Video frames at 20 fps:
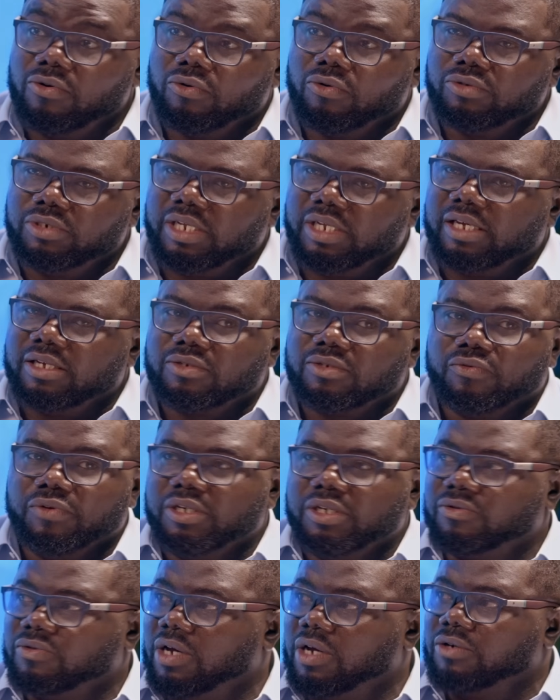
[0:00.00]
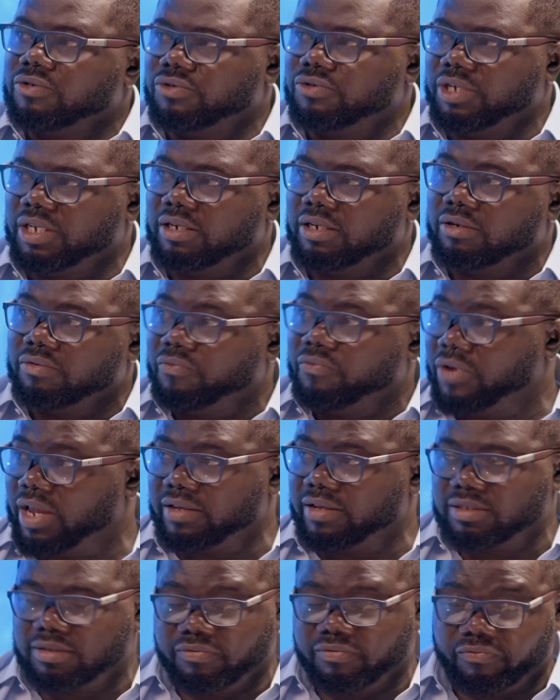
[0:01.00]
go days, weeks without trading. When I
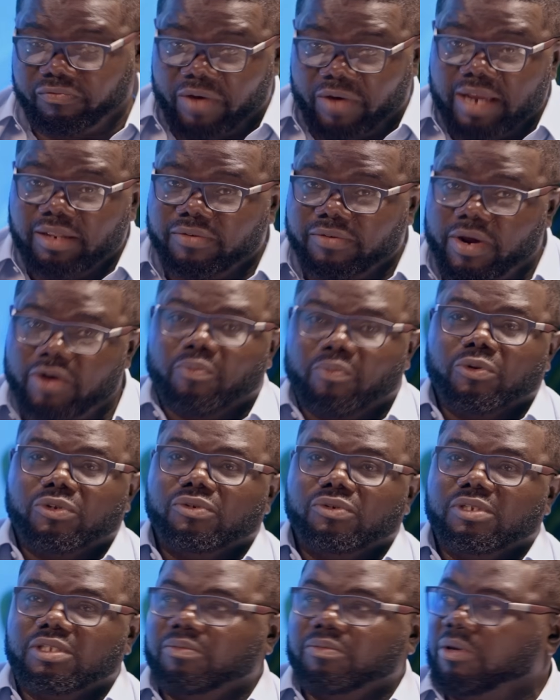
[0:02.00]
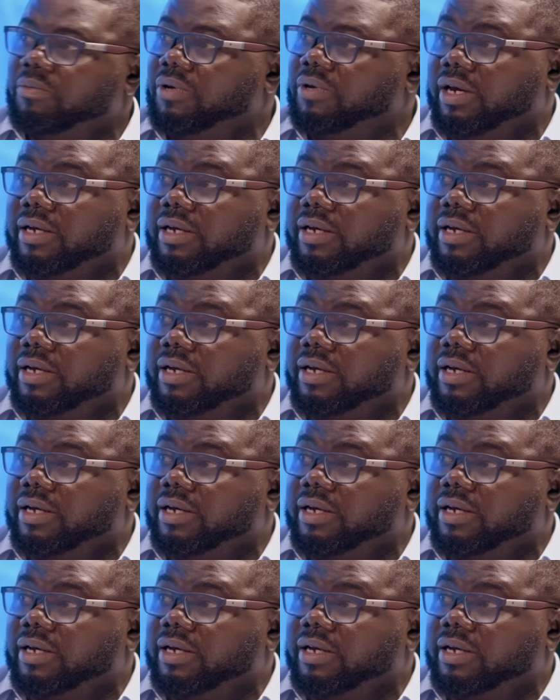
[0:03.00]
find the right opportunity, maybe